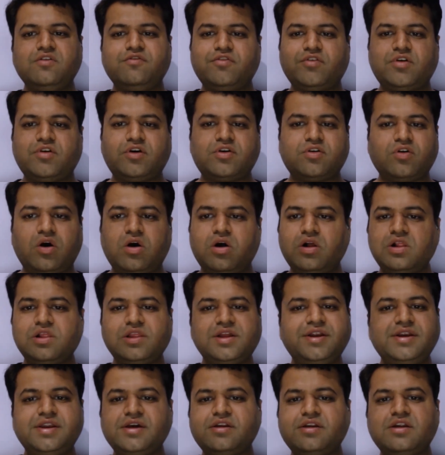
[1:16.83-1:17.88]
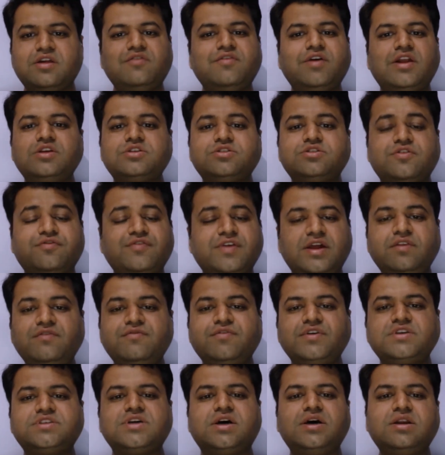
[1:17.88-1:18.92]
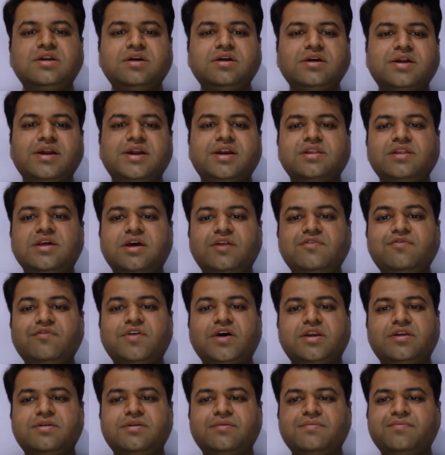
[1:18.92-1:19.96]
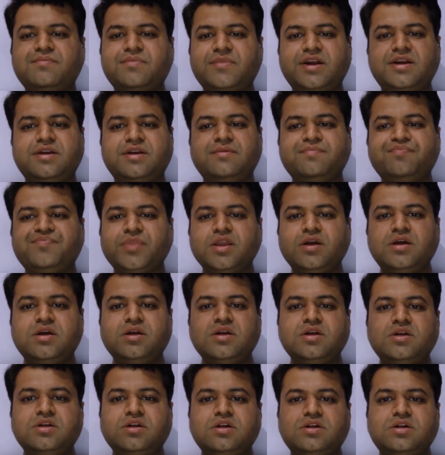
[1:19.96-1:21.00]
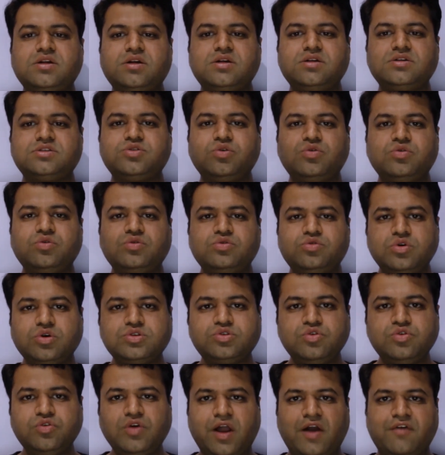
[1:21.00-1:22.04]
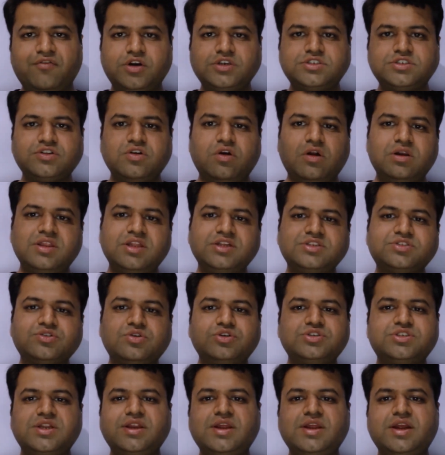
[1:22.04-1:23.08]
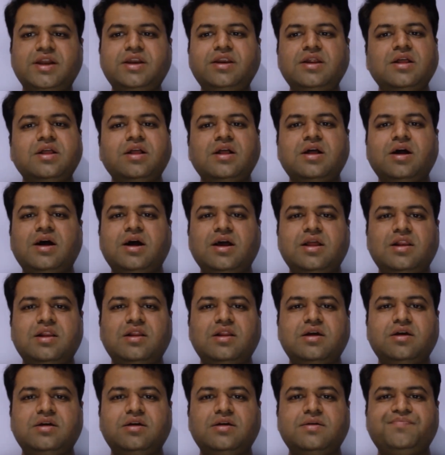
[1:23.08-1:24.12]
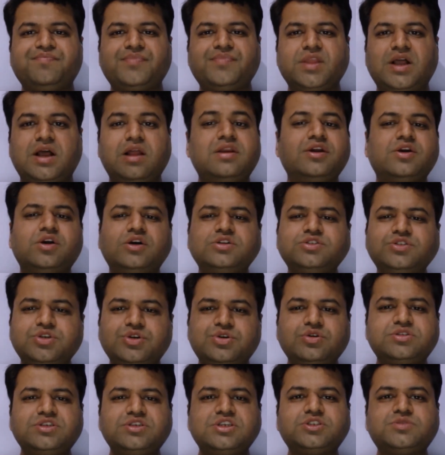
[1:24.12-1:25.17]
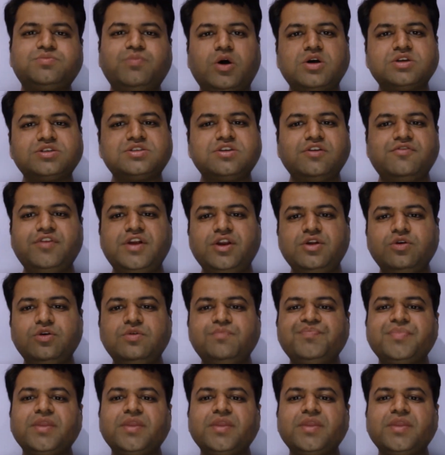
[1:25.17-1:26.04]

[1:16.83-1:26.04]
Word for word: For all the integral values of n which are greater than one, right? Uh, so those who have not solved this question yet, I'll uh, I'll request you to just pause the video,